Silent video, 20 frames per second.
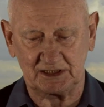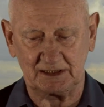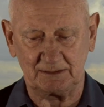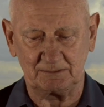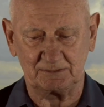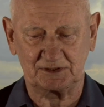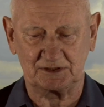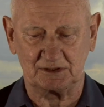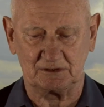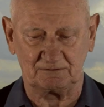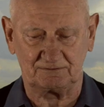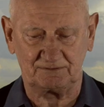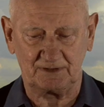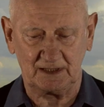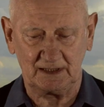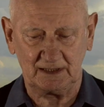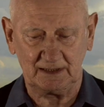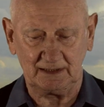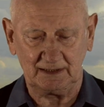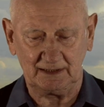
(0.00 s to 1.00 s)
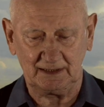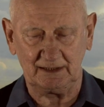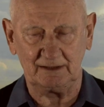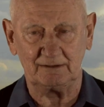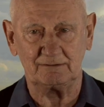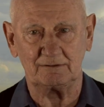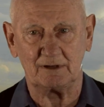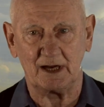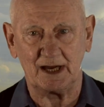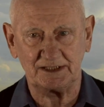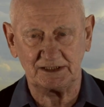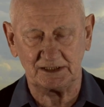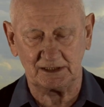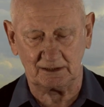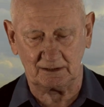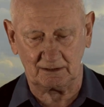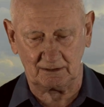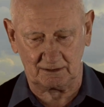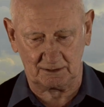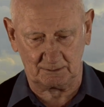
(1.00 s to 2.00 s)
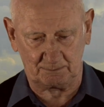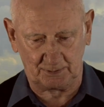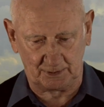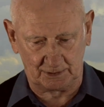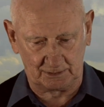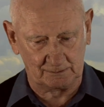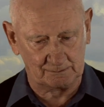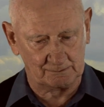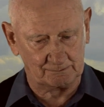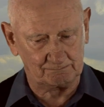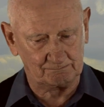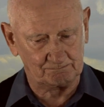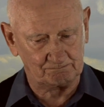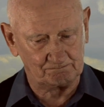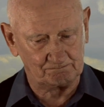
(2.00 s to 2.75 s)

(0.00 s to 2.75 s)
himself in writing the poem.